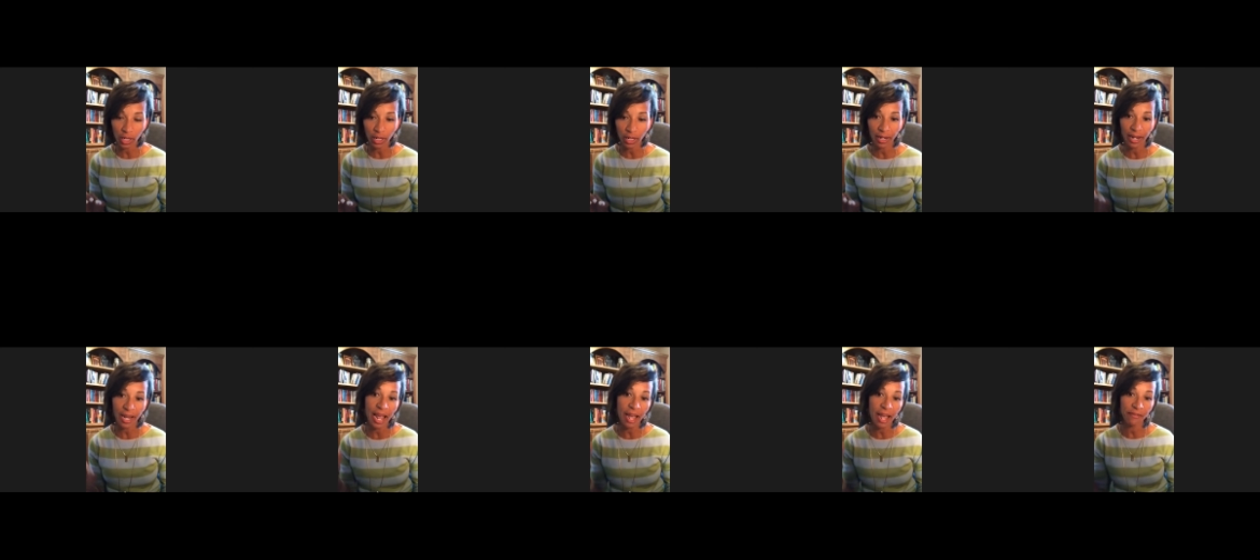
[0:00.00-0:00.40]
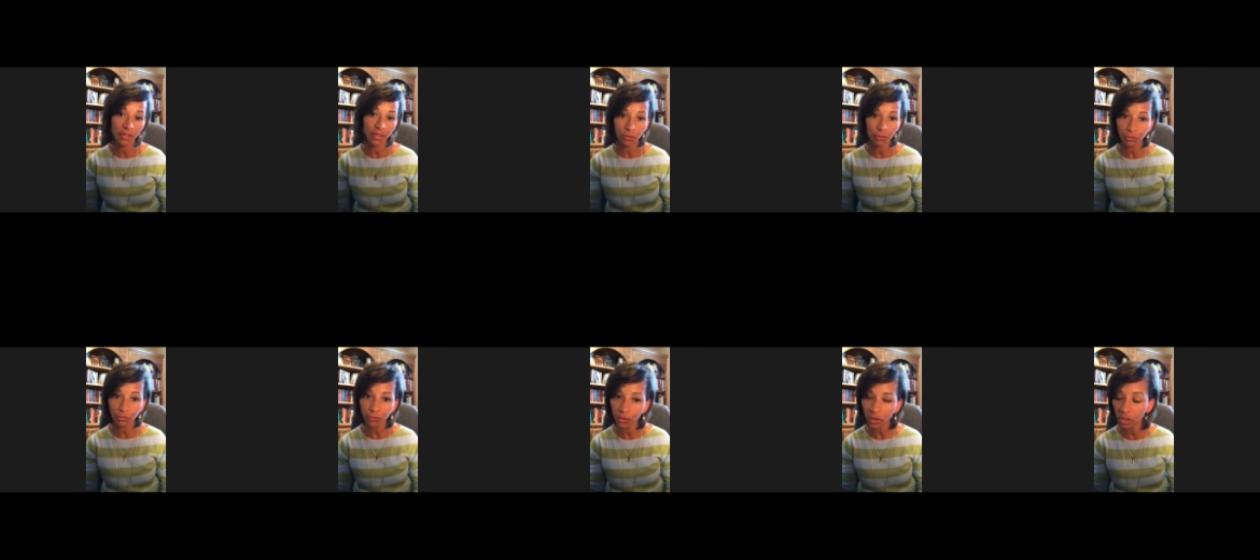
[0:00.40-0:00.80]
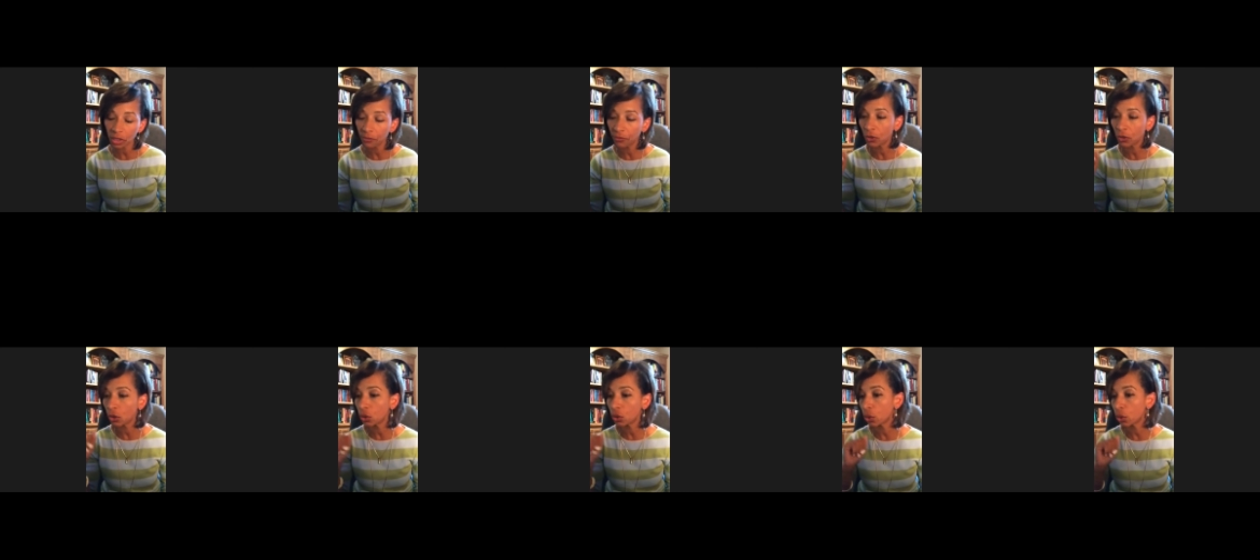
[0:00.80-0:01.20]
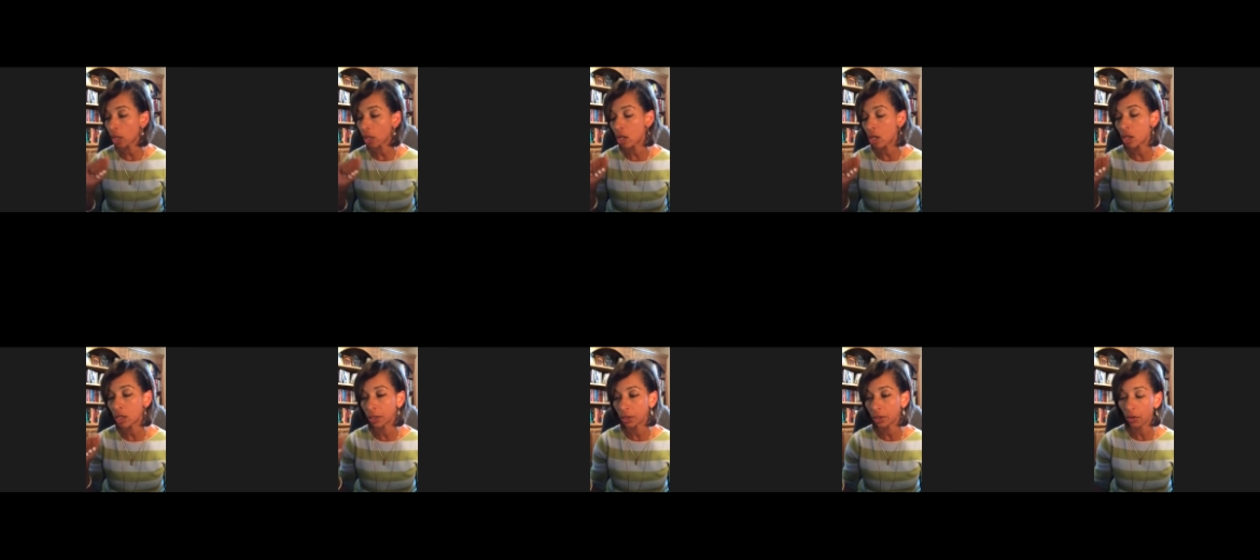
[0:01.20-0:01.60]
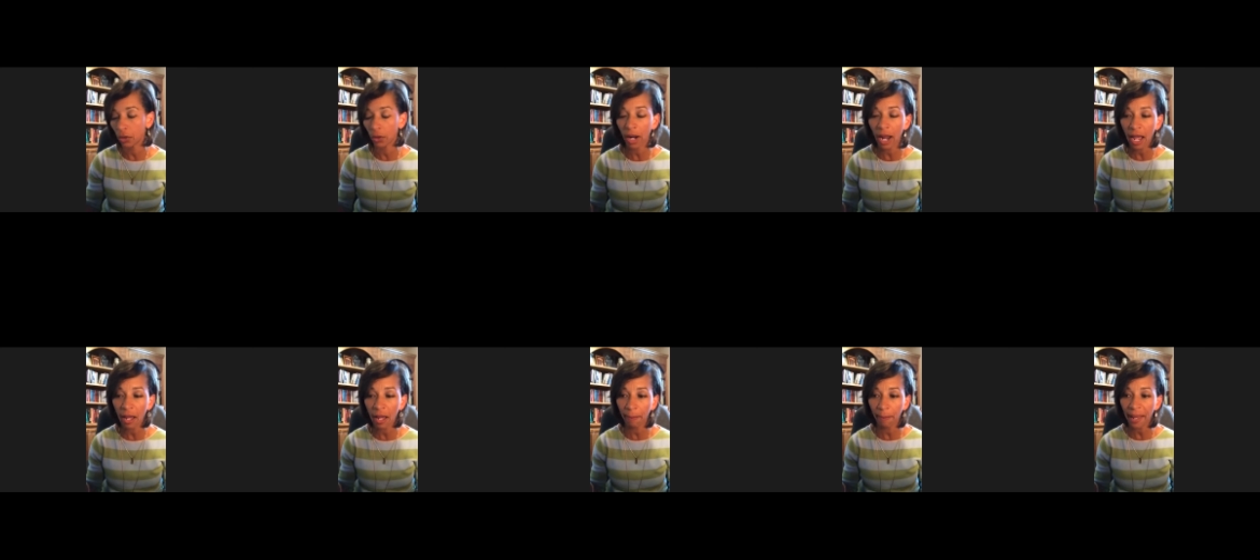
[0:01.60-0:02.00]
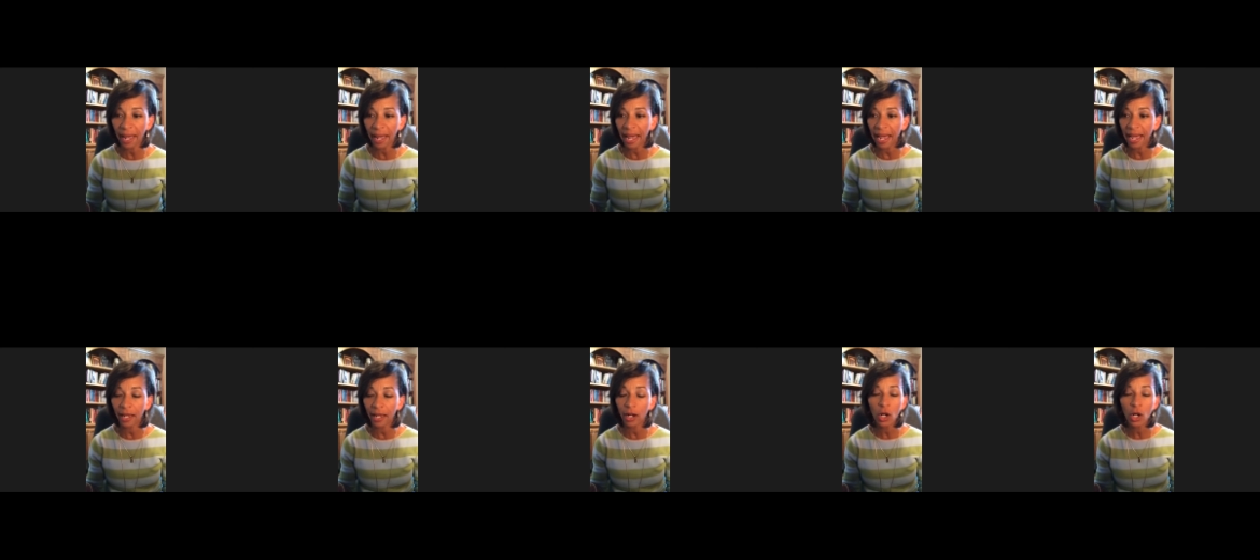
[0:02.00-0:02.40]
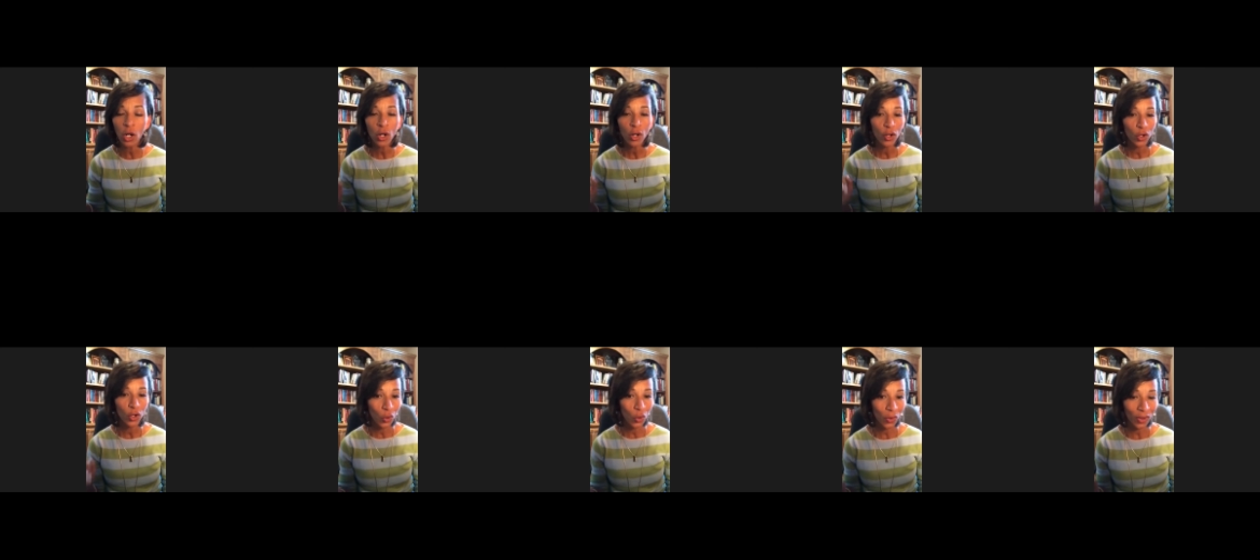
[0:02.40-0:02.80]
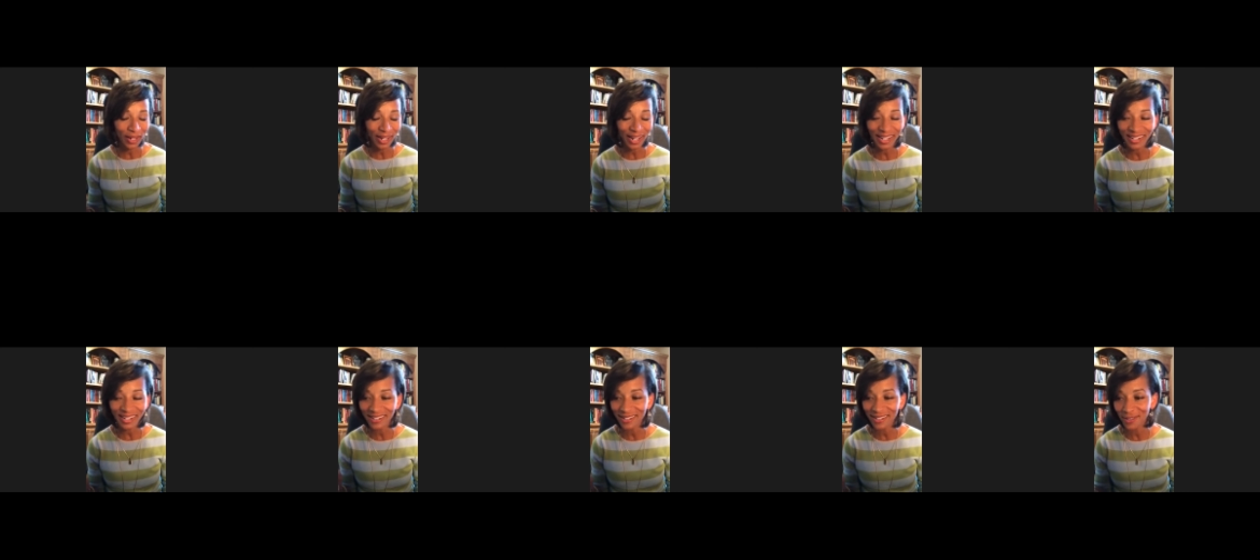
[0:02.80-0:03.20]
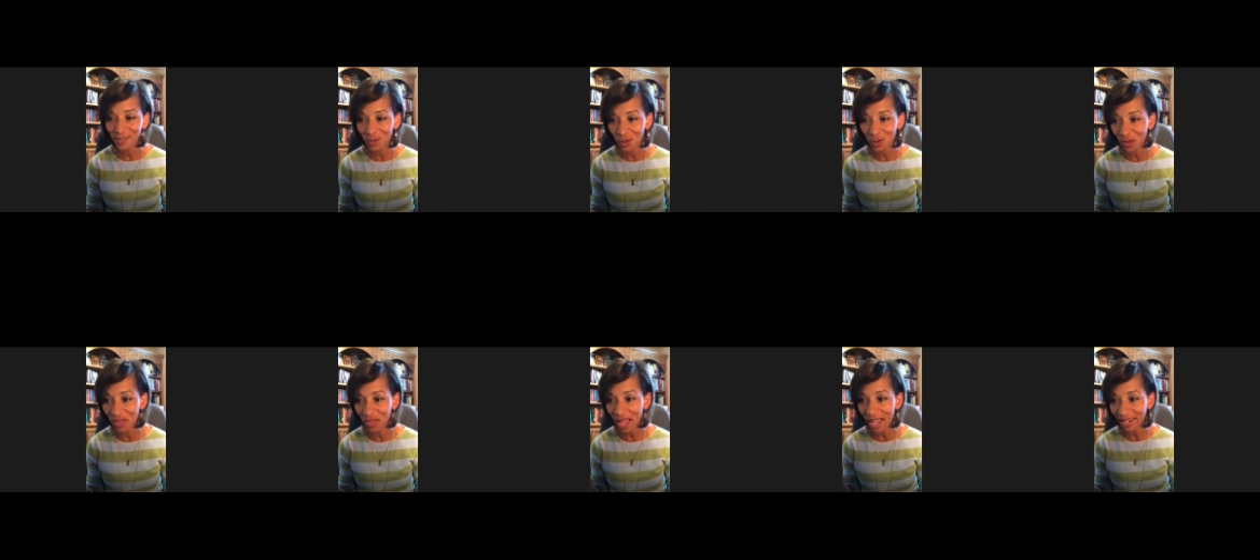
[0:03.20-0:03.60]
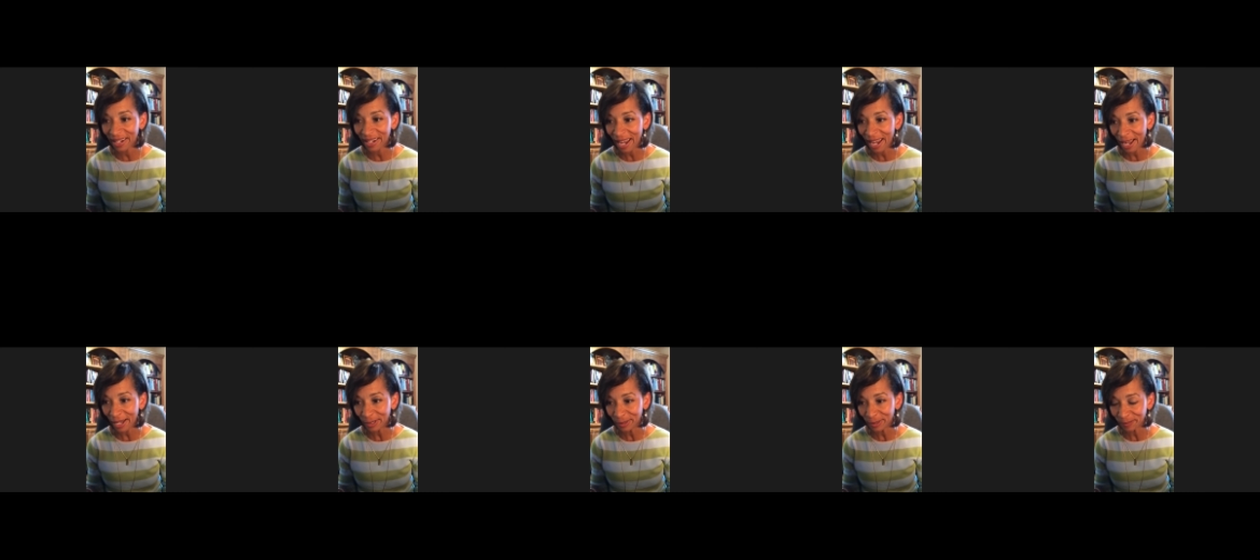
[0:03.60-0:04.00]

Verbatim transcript: and have it in front of you or on your iPad, go ahead and do that now.